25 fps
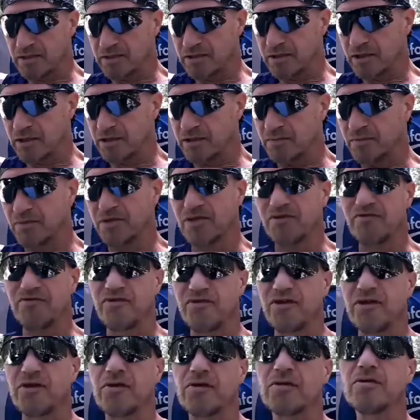is scared to be in the
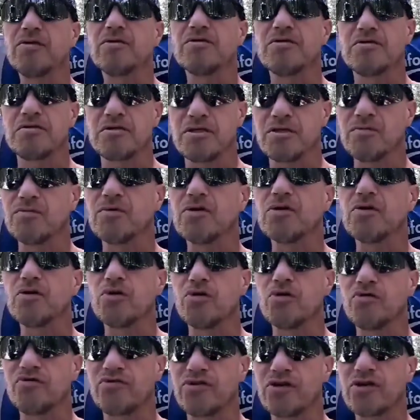vehicle, she will
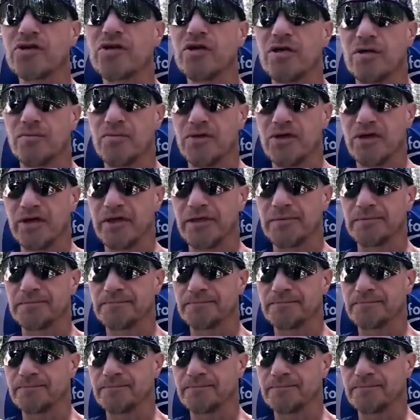overcome it.